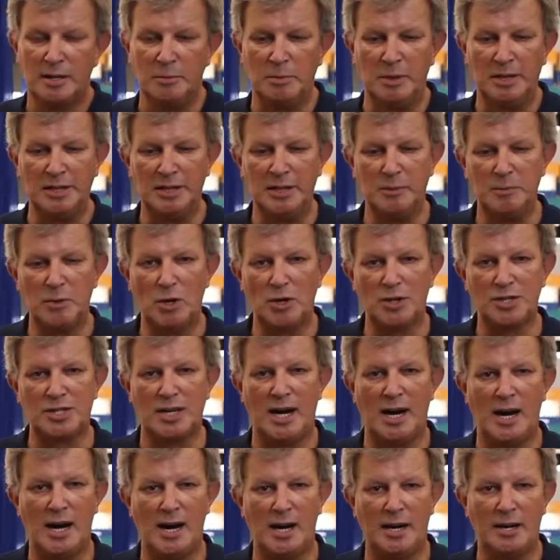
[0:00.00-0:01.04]
the building
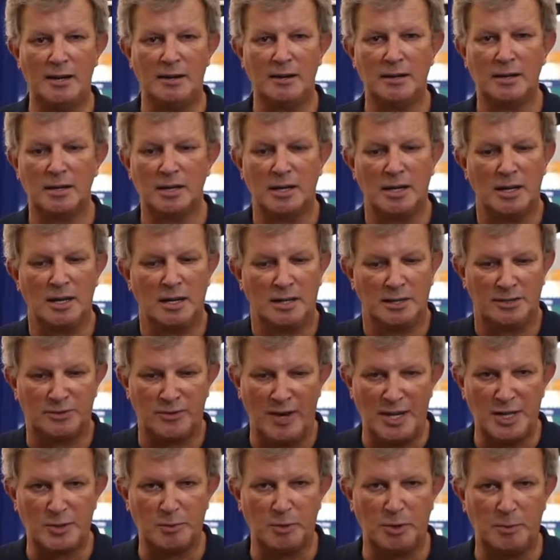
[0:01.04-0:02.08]
blocks are
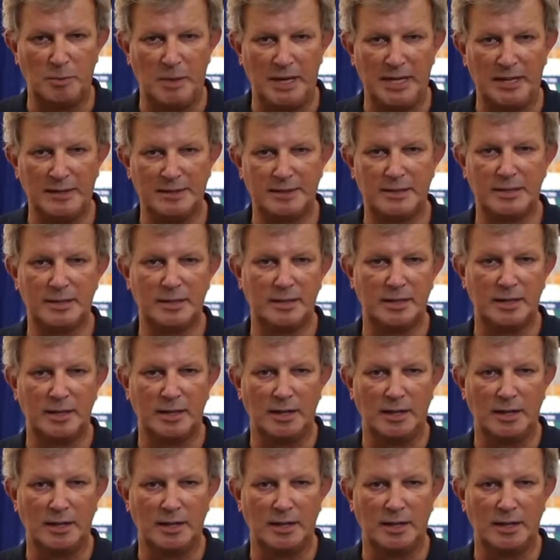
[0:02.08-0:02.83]
transport belt,